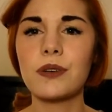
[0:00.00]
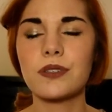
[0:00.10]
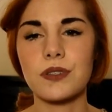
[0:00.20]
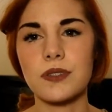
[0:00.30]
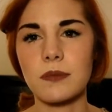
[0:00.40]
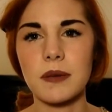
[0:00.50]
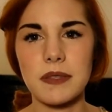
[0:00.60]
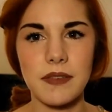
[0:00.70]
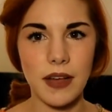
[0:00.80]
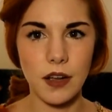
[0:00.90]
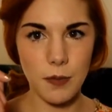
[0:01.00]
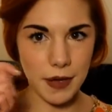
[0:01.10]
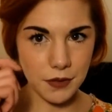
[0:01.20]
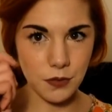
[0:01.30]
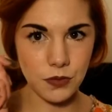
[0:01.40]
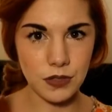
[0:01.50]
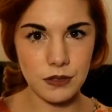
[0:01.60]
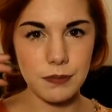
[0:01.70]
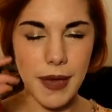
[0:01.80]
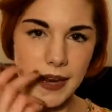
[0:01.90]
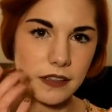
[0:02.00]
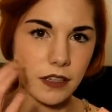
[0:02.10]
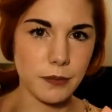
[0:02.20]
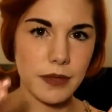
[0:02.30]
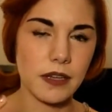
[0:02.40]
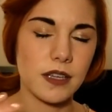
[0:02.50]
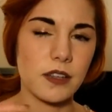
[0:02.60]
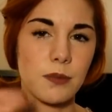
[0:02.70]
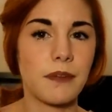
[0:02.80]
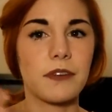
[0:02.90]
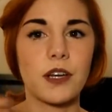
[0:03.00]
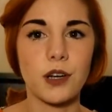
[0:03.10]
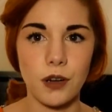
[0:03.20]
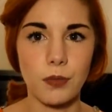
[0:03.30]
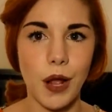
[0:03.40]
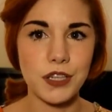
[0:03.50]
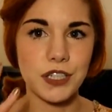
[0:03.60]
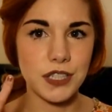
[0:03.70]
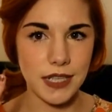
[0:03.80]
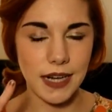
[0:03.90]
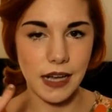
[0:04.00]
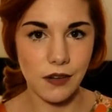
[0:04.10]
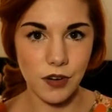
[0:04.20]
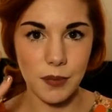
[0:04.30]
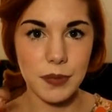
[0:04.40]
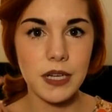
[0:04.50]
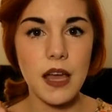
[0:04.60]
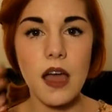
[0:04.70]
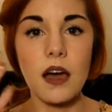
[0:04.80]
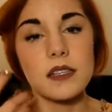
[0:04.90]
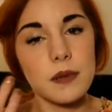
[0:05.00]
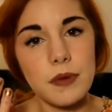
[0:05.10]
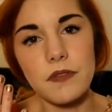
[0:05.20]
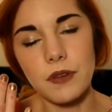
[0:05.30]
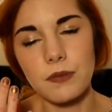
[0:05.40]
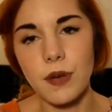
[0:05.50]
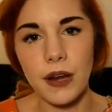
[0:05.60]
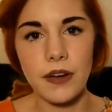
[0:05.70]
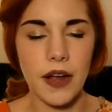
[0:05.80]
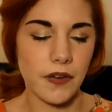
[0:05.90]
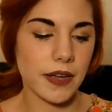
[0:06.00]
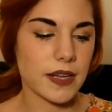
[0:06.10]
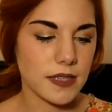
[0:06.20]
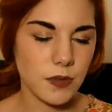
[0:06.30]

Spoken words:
So sometimes I've got to go back through and pat a little bit, either my finger or a brush, just to kind of cover up some of the redder areas